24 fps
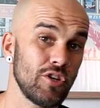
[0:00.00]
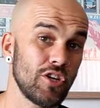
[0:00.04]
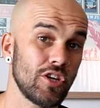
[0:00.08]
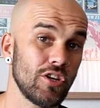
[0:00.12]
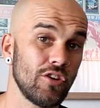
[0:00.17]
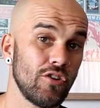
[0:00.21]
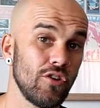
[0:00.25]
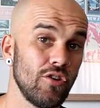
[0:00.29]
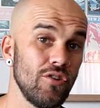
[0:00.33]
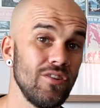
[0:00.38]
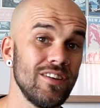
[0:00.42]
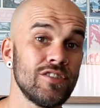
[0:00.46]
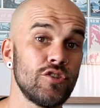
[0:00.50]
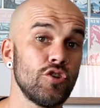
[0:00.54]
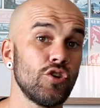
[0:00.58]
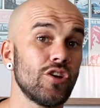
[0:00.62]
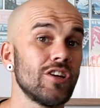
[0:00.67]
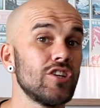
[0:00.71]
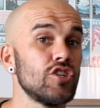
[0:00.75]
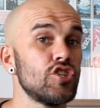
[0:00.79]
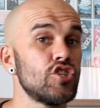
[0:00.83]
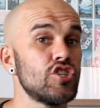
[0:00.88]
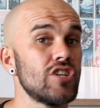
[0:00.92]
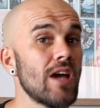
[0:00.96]
you can do is you
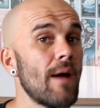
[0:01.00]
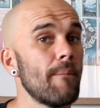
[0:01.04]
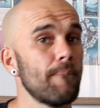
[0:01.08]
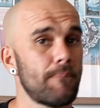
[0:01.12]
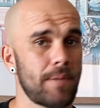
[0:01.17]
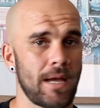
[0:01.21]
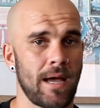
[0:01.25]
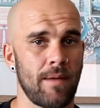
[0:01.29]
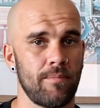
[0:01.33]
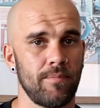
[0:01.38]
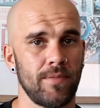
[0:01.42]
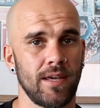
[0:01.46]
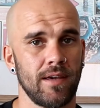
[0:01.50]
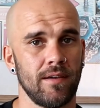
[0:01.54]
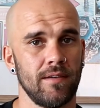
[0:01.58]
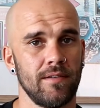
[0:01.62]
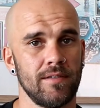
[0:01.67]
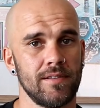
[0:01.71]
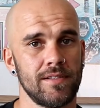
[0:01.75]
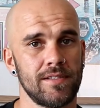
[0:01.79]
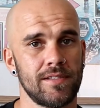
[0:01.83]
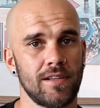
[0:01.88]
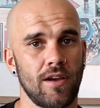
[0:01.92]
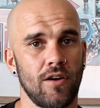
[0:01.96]
can jump up there.
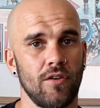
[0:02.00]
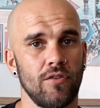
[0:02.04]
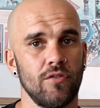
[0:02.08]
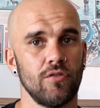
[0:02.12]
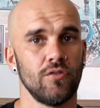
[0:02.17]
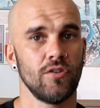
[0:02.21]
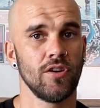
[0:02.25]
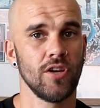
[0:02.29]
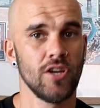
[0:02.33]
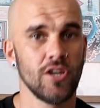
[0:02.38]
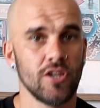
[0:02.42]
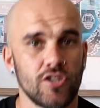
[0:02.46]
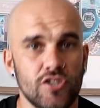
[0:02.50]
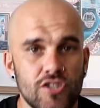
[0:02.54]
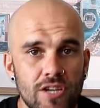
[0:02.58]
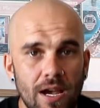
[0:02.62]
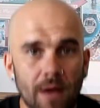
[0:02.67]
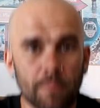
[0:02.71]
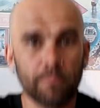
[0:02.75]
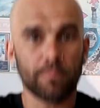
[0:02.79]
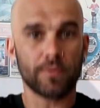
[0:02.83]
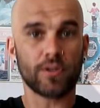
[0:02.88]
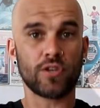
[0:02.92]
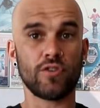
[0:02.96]
So
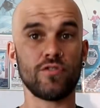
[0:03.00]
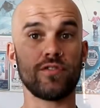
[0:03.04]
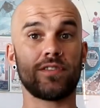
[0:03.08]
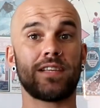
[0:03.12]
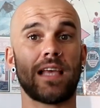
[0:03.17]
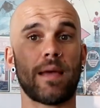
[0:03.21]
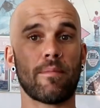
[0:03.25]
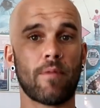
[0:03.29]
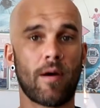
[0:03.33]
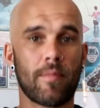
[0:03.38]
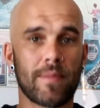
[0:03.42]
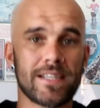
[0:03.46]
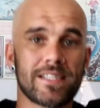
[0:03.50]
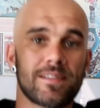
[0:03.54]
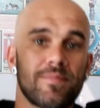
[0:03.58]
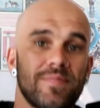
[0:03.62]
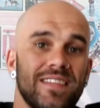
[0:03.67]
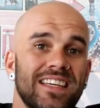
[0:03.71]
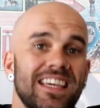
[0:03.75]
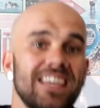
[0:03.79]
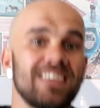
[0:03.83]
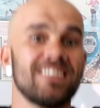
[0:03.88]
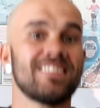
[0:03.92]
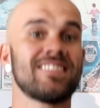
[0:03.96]
jump, use that momentum
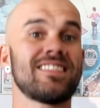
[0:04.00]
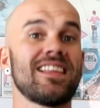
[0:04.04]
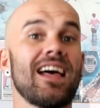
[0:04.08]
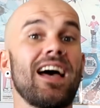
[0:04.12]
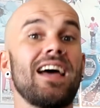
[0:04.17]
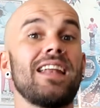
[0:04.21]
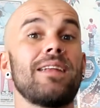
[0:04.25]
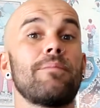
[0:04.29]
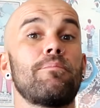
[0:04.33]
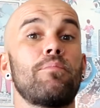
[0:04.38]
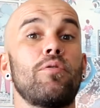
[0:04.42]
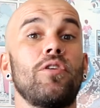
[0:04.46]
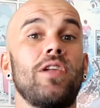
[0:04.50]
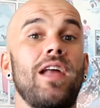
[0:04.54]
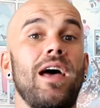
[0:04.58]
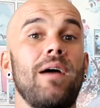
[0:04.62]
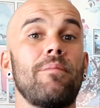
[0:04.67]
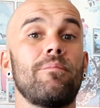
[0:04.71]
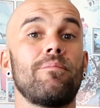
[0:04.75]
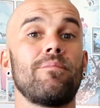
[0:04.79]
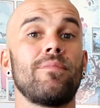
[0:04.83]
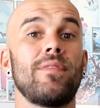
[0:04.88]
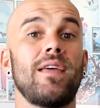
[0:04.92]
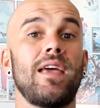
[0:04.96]
to get you started, pull
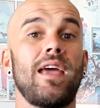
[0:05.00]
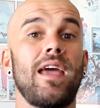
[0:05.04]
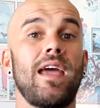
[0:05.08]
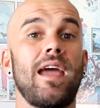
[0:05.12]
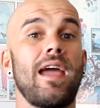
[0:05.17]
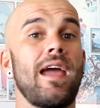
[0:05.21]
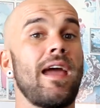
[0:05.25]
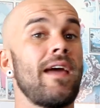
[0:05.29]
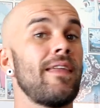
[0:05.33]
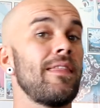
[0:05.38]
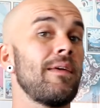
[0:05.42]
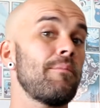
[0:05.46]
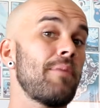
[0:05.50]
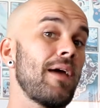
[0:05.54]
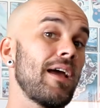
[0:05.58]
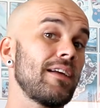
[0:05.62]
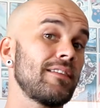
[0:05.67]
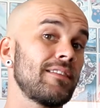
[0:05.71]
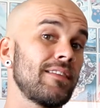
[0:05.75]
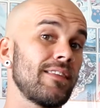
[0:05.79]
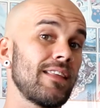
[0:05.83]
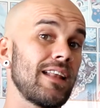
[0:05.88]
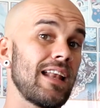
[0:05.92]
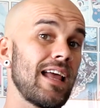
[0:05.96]
up, and then
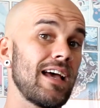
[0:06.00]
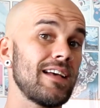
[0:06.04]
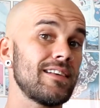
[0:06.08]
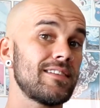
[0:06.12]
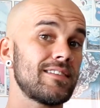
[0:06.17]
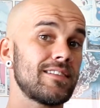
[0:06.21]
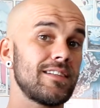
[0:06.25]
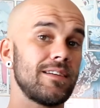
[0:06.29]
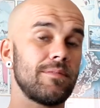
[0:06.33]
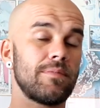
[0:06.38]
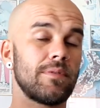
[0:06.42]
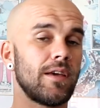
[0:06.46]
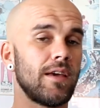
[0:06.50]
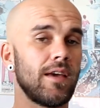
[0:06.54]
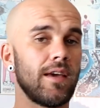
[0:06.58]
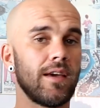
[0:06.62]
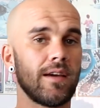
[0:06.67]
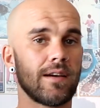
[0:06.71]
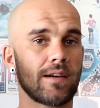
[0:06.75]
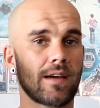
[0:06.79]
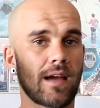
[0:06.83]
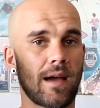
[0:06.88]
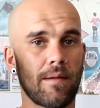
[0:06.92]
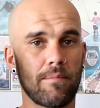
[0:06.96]
back to the last tip,
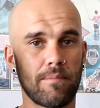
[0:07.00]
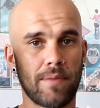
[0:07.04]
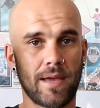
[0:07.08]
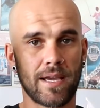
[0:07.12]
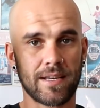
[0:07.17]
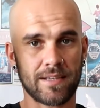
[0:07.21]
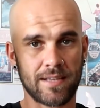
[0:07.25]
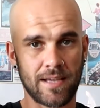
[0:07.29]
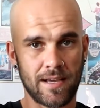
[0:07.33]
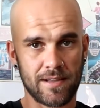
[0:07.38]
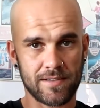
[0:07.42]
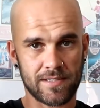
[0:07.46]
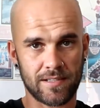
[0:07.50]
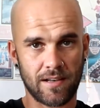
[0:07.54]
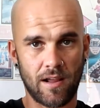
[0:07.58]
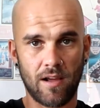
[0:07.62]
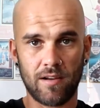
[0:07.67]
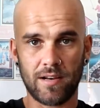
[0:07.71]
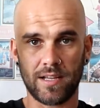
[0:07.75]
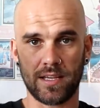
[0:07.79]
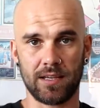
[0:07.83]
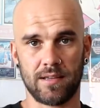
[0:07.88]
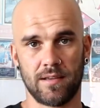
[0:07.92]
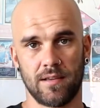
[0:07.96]
come back down
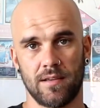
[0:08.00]
slowly.